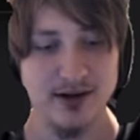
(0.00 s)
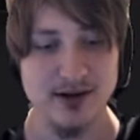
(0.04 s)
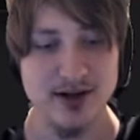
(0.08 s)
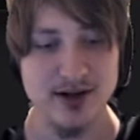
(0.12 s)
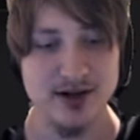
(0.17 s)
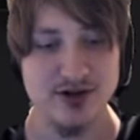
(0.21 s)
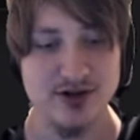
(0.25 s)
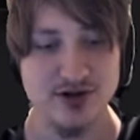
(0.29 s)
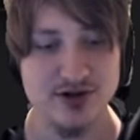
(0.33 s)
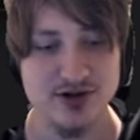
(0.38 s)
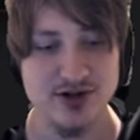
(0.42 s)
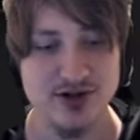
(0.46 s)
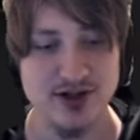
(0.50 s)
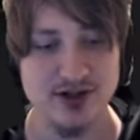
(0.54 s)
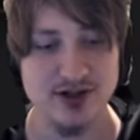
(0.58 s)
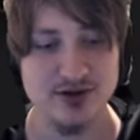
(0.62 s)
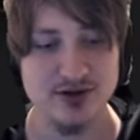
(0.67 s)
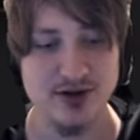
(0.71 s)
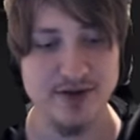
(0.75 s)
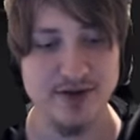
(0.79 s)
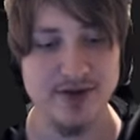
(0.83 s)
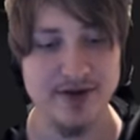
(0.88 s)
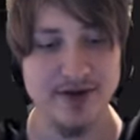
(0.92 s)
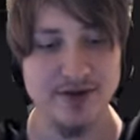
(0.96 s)
Interesting.
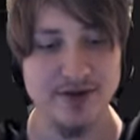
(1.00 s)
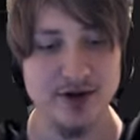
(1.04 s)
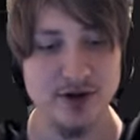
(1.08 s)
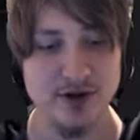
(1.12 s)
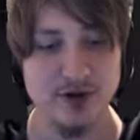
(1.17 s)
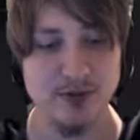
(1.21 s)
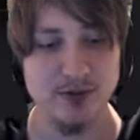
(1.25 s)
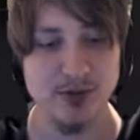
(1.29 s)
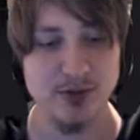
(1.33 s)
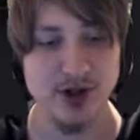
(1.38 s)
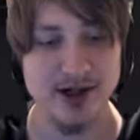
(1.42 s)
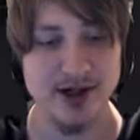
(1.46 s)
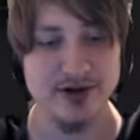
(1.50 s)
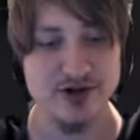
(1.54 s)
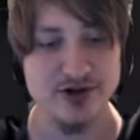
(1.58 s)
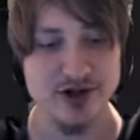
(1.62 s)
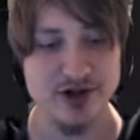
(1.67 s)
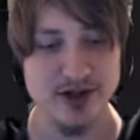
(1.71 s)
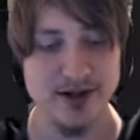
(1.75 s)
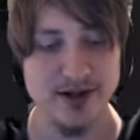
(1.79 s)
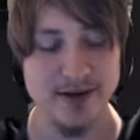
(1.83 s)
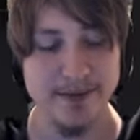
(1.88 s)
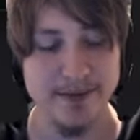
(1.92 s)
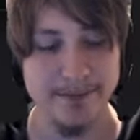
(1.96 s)
So I've never used
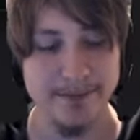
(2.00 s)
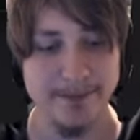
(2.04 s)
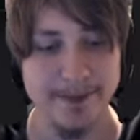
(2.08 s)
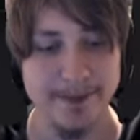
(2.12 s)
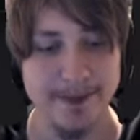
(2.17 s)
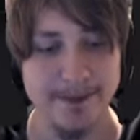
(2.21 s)
Braintree,